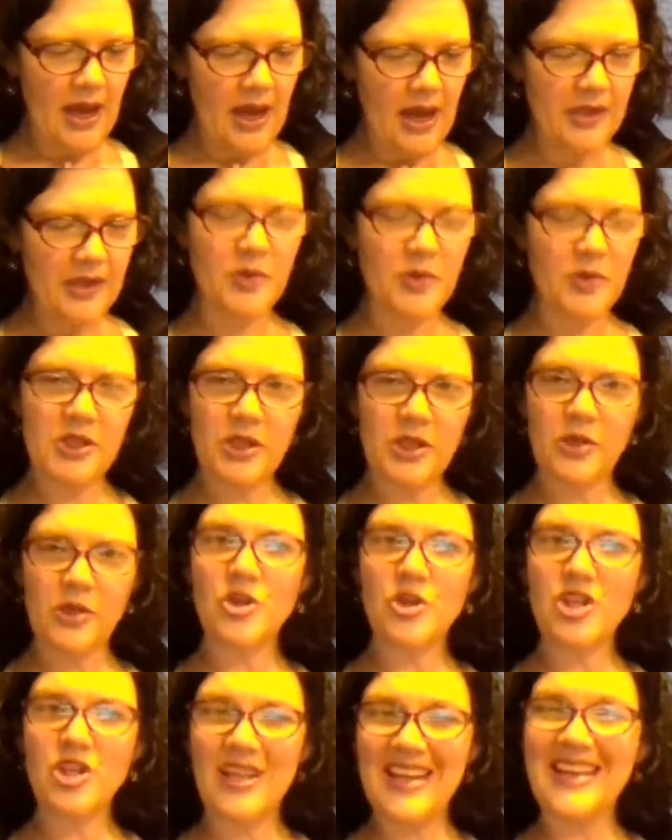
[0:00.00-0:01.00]
So a
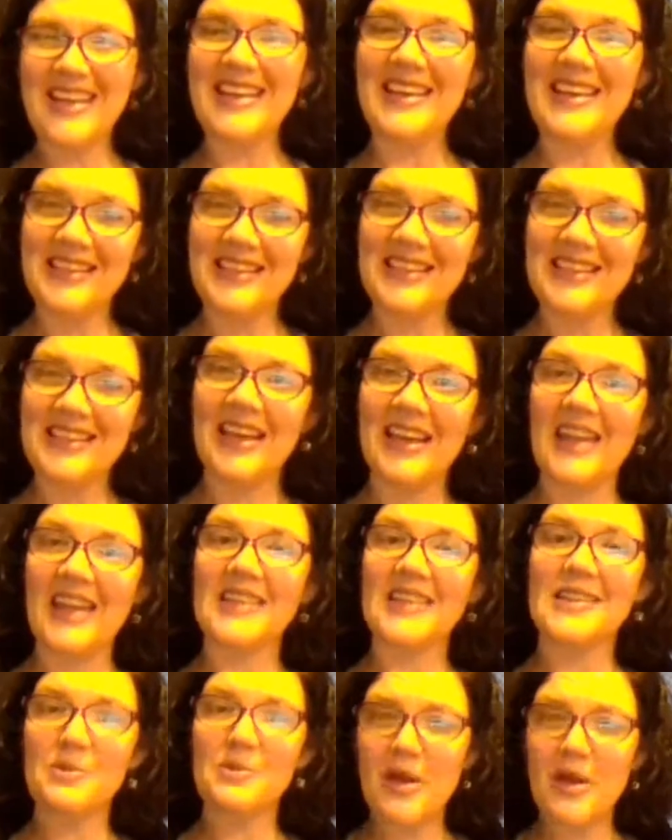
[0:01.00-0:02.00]
solution is, again, a
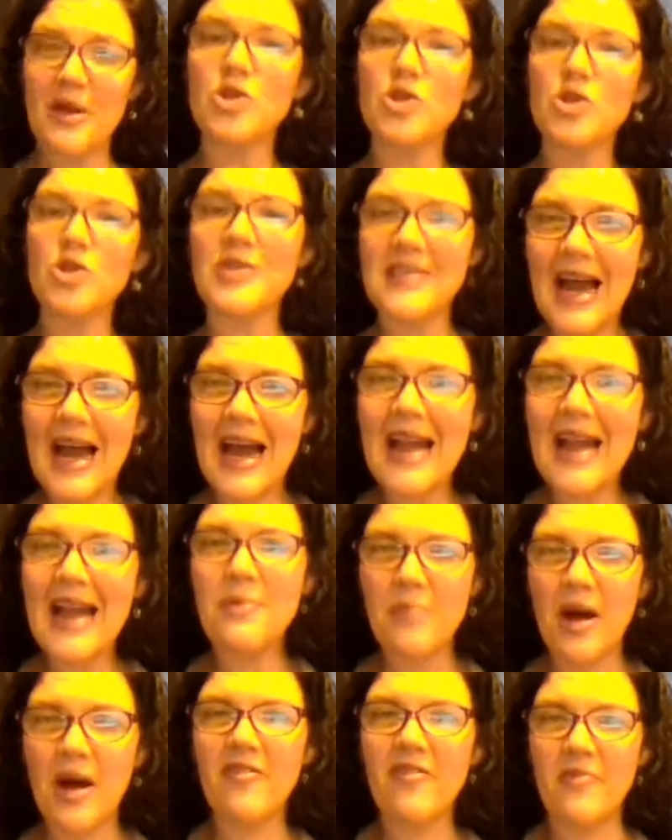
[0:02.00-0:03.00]
special type
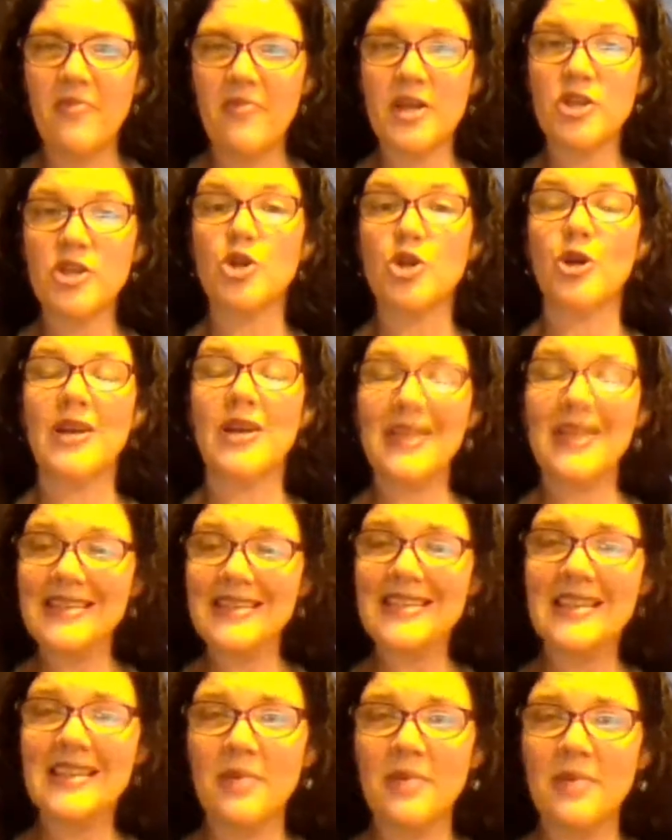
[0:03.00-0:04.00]
of mixture. It's
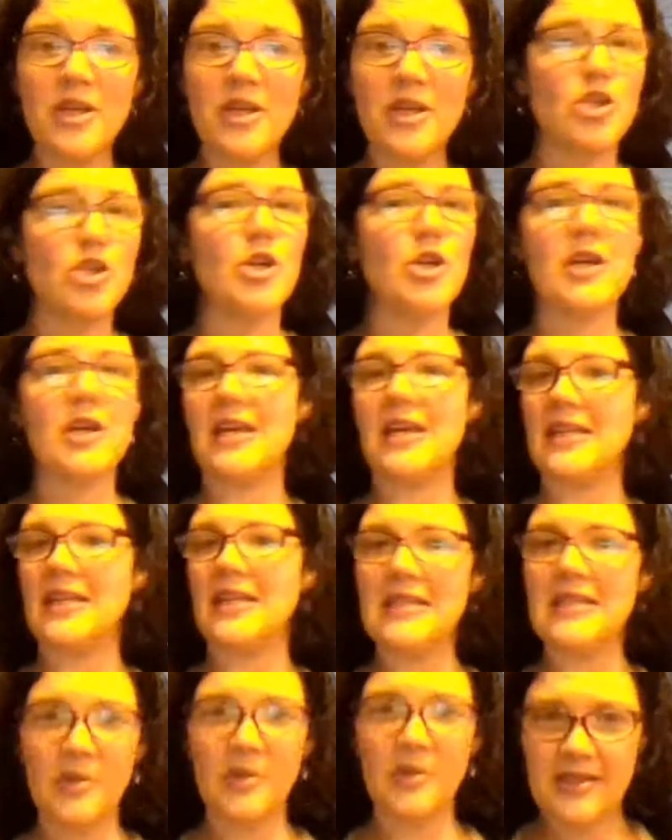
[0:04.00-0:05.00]
still a mixture. It can
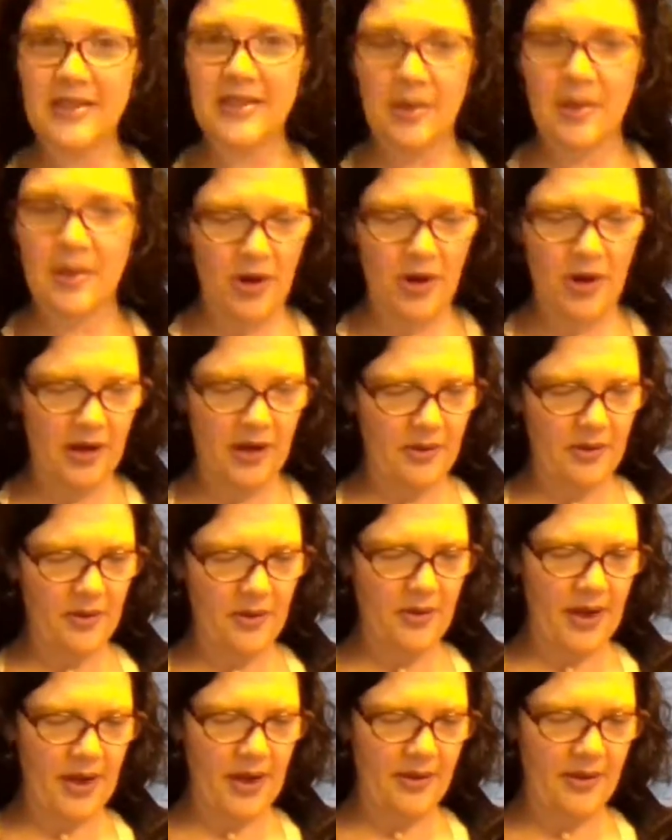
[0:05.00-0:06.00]
still be separated,
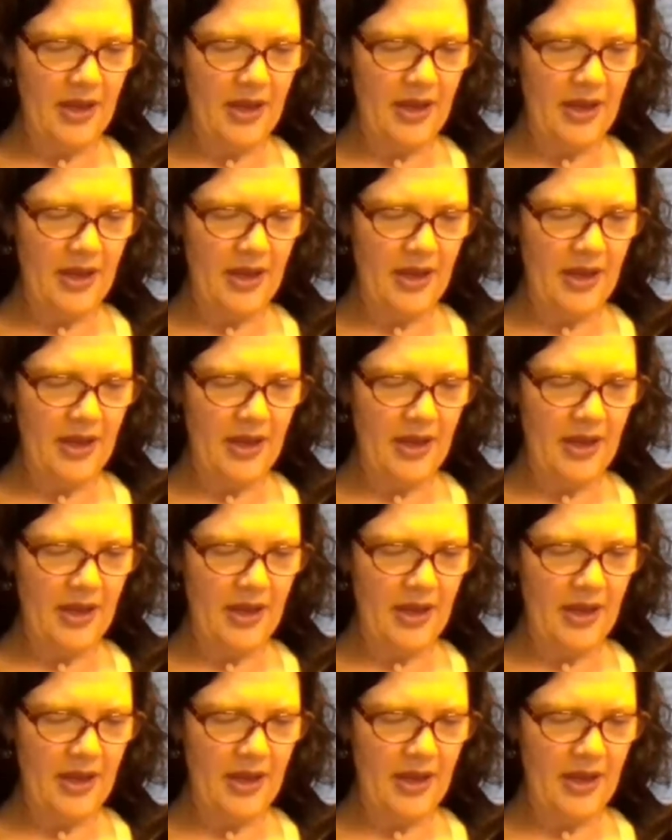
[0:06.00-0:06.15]
okay?